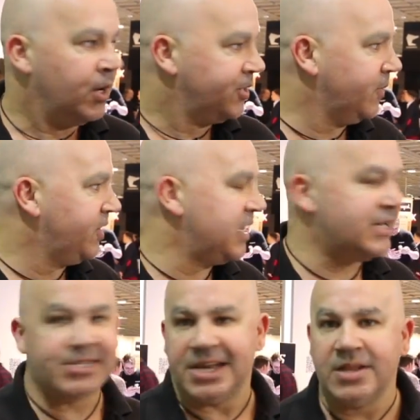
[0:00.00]
So we
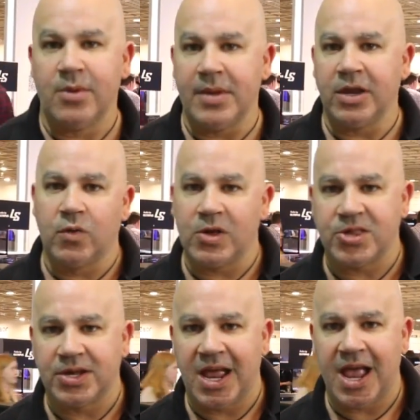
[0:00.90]
send them a big
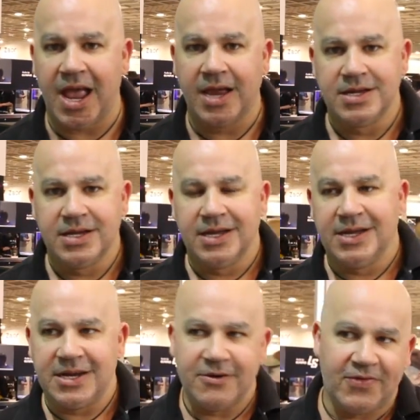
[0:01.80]
questionnaire.
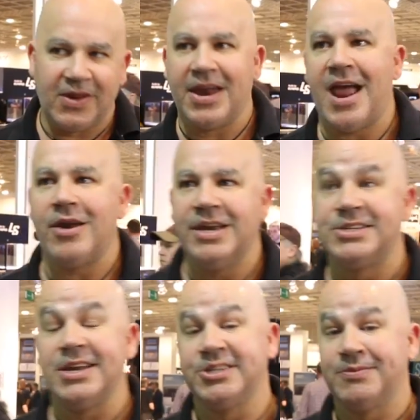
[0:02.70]
He didn't fill it out. He
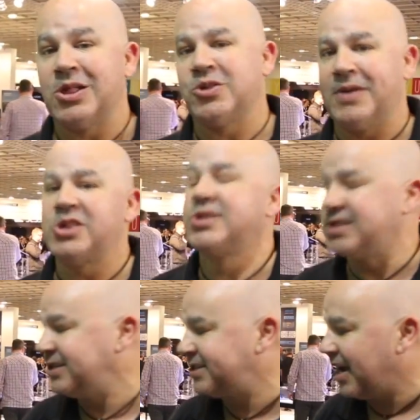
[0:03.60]
sent us a bunch of pictures
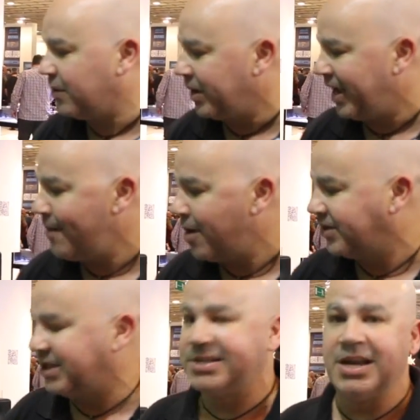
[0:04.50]
instead, and we came up
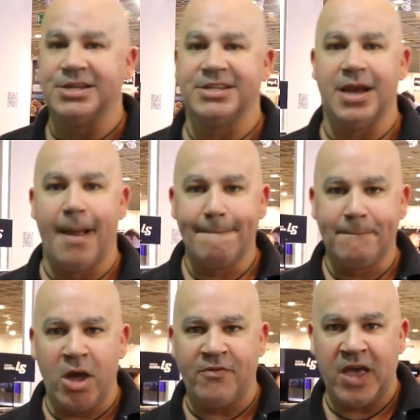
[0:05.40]
with this, and he said,
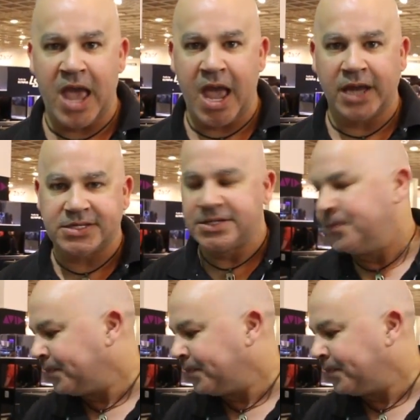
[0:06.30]
perfect!